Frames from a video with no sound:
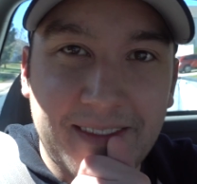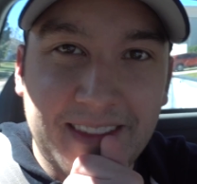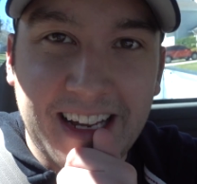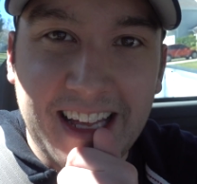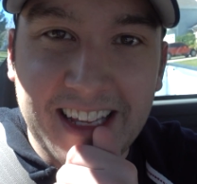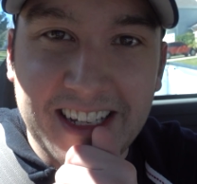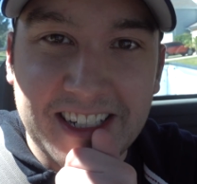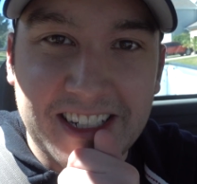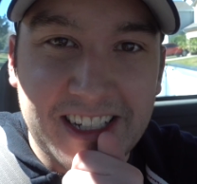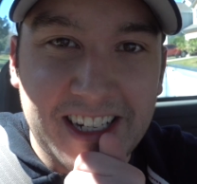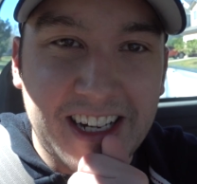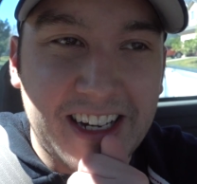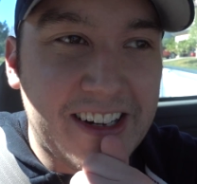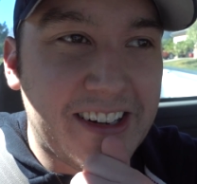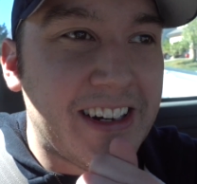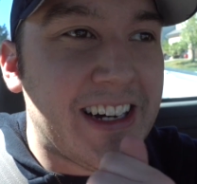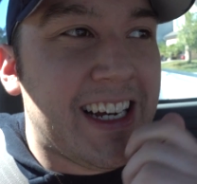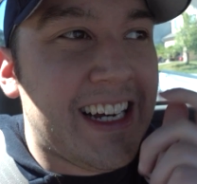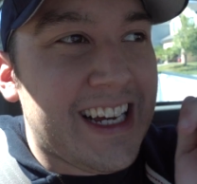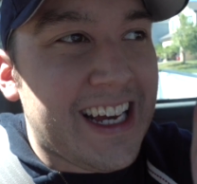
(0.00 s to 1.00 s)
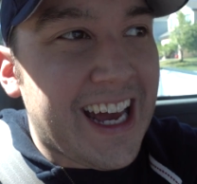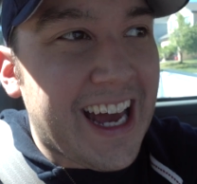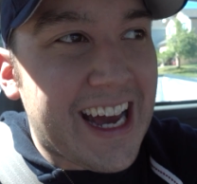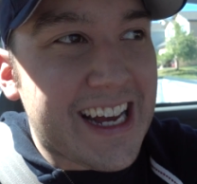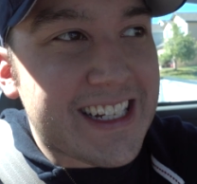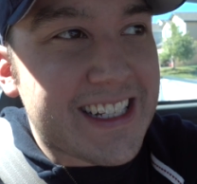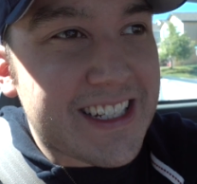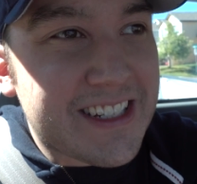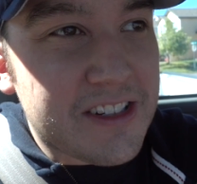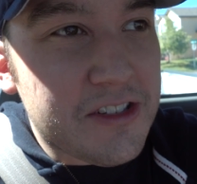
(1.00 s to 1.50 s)
up talent show
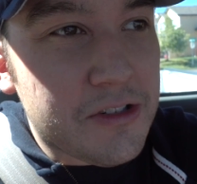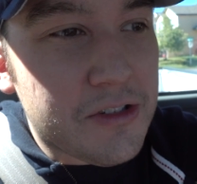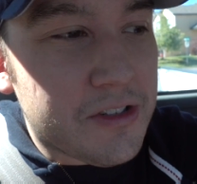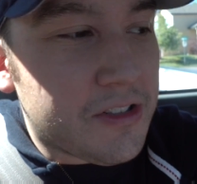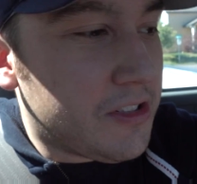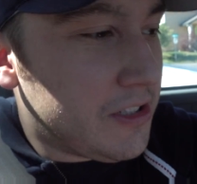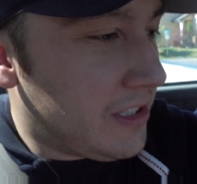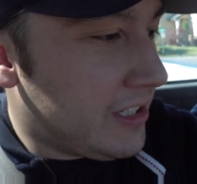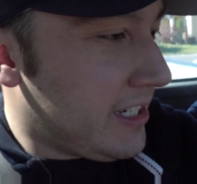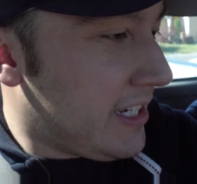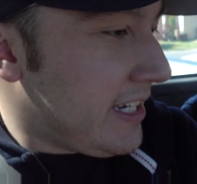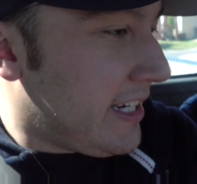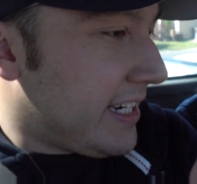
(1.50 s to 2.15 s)
at school.